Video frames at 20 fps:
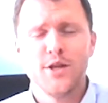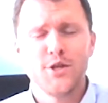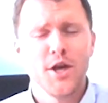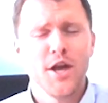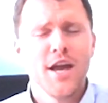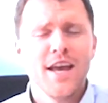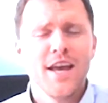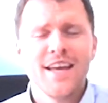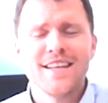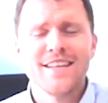
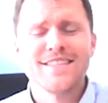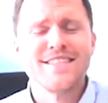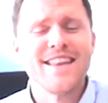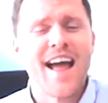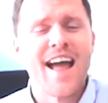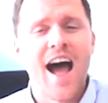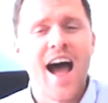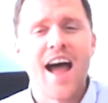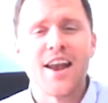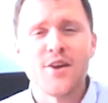which
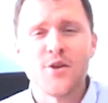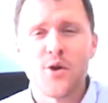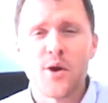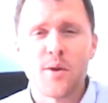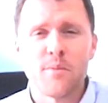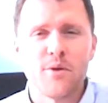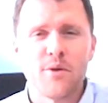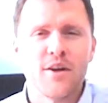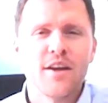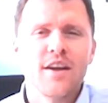is not
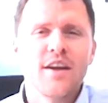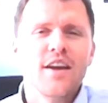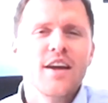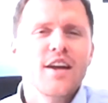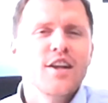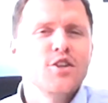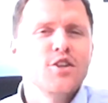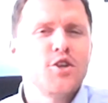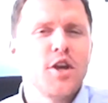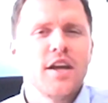normal,
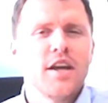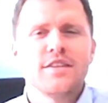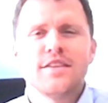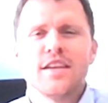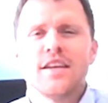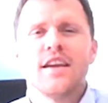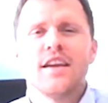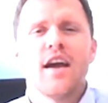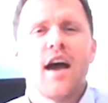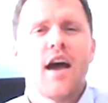
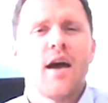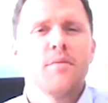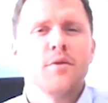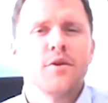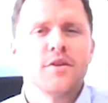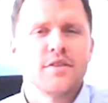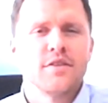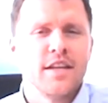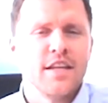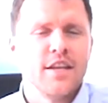chasing
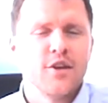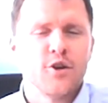gobblers.